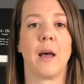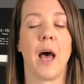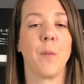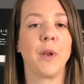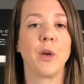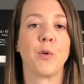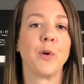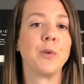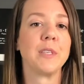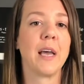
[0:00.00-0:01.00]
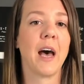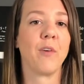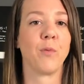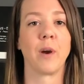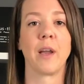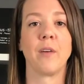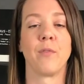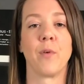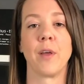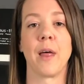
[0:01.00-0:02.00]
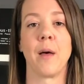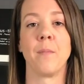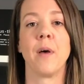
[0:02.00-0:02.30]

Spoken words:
how many crews they have working for them,